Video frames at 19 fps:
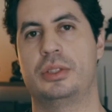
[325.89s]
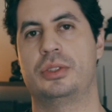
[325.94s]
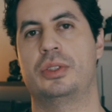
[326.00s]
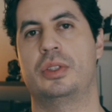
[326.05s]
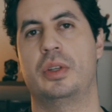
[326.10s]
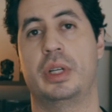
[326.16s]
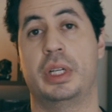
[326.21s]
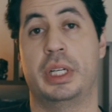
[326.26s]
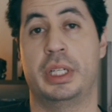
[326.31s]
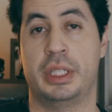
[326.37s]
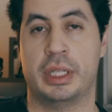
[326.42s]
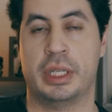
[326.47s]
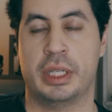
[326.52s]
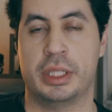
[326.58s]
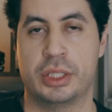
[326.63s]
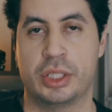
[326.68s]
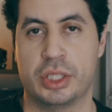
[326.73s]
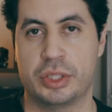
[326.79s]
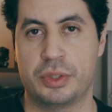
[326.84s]
So
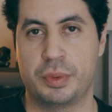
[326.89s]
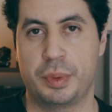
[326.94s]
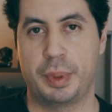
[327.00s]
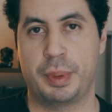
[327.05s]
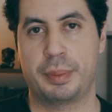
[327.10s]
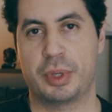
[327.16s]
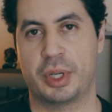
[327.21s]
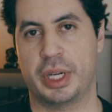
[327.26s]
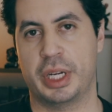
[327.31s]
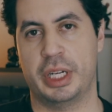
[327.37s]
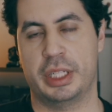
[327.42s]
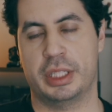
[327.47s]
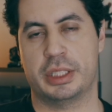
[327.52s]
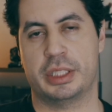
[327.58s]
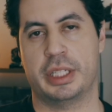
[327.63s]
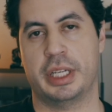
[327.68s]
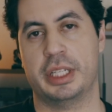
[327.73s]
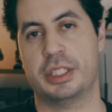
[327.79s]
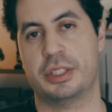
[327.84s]
I just remember getting a
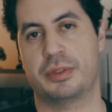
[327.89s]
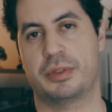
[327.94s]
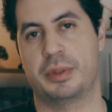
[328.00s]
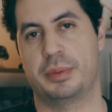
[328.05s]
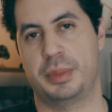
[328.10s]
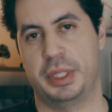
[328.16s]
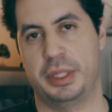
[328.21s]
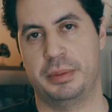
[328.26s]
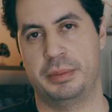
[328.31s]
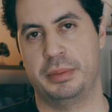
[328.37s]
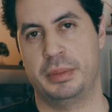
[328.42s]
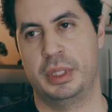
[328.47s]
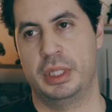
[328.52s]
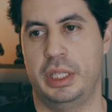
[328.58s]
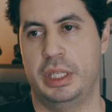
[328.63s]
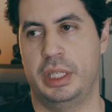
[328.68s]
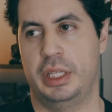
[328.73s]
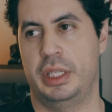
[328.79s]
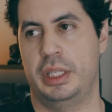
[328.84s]
text from him
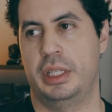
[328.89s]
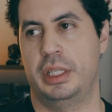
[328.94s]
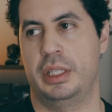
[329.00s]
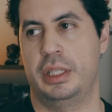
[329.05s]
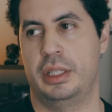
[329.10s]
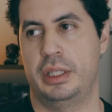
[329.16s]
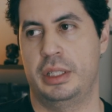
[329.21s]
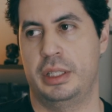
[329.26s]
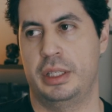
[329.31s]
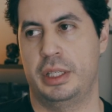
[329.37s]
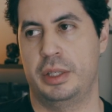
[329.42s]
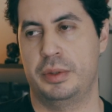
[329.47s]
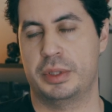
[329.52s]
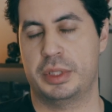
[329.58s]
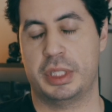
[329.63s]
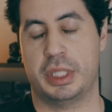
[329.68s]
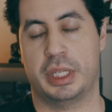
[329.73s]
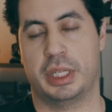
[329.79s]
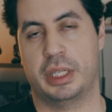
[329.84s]
and he
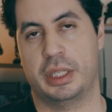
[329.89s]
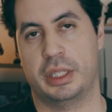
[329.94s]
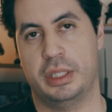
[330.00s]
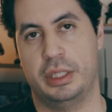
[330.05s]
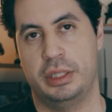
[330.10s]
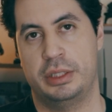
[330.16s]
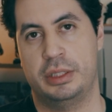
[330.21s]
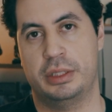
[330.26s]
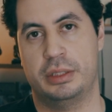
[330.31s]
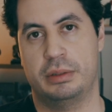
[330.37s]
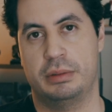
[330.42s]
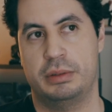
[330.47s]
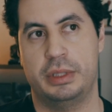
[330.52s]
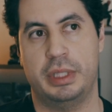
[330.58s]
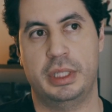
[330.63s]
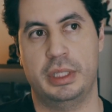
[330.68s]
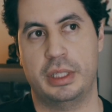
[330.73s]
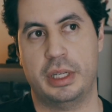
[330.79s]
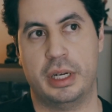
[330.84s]
was like, it's
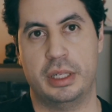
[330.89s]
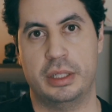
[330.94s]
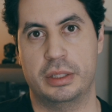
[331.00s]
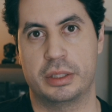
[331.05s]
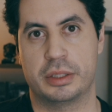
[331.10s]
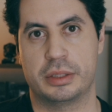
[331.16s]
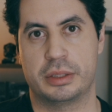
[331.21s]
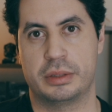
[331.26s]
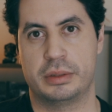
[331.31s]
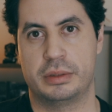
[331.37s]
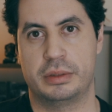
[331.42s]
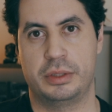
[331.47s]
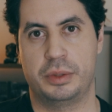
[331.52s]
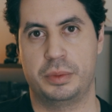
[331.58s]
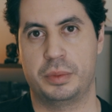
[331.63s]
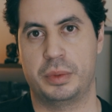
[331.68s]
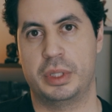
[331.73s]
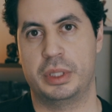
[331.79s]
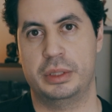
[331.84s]
$10. Do
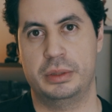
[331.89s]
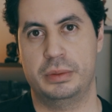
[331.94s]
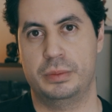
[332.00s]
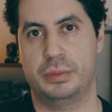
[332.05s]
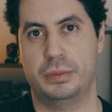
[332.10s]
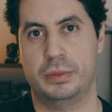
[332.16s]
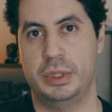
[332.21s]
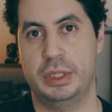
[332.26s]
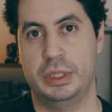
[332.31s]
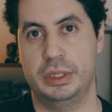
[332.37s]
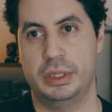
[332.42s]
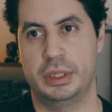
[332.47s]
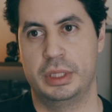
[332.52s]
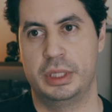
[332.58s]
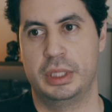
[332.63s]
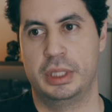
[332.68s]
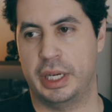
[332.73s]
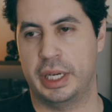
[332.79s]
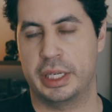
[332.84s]
you want one?
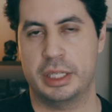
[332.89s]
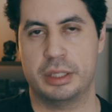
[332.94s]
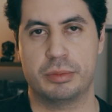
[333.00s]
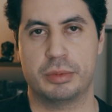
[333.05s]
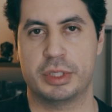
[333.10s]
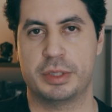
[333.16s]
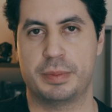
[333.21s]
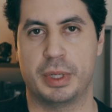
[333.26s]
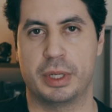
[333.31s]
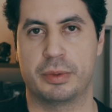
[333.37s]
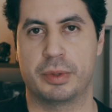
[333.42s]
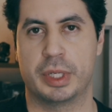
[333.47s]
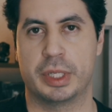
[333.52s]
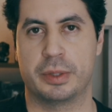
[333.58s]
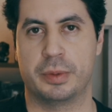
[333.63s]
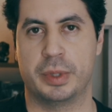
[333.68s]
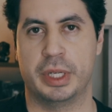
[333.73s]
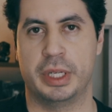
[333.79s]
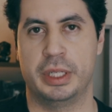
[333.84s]
I didn't respond
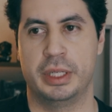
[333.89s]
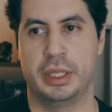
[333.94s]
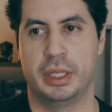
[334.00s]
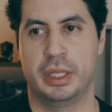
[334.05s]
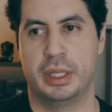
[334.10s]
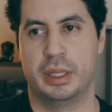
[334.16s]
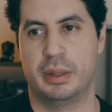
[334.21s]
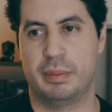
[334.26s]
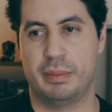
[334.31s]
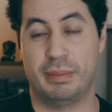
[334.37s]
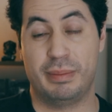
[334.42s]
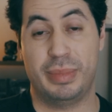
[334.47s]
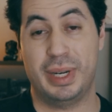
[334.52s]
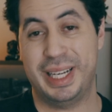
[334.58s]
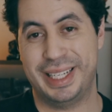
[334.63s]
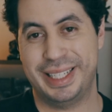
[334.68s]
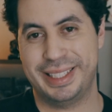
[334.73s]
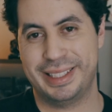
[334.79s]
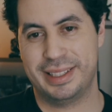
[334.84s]
right away,
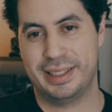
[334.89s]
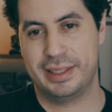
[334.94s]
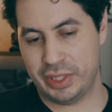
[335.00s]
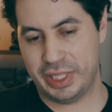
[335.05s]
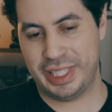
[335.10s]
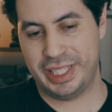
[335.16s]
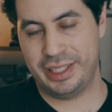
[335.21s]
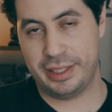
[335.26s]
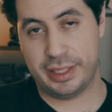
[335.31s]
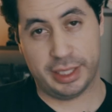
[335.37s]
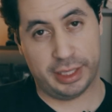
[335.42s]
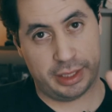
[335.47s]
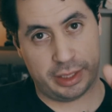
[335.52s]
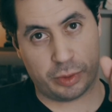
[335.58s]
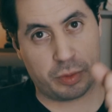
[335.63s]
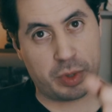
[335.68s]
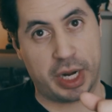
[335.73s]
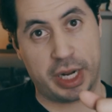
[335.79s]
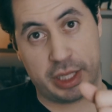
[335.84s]
but he did
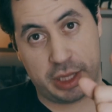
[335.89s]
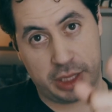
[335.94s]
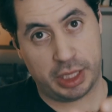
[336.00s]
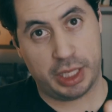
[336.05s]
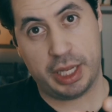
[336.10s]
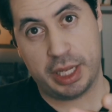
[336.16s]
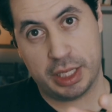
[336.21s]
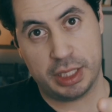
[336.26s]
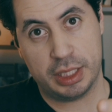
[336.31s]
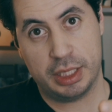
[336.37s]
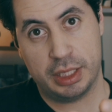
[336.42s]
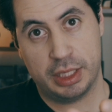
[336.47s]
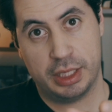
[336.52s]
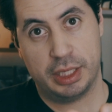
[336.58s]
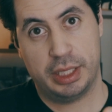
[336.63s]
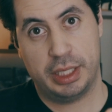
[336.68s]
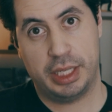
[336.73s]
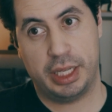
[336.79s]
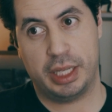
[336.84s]
the right thing
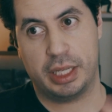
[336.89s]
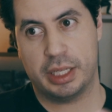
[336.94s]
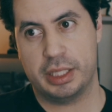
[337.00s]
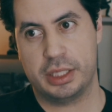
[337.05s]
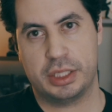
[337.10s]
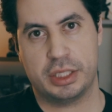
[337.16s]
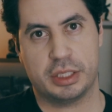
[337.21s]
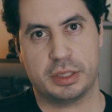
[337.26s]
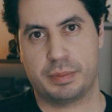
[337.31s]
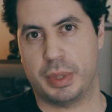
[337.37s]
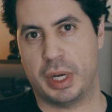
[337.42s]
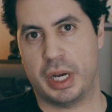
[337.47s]
and he just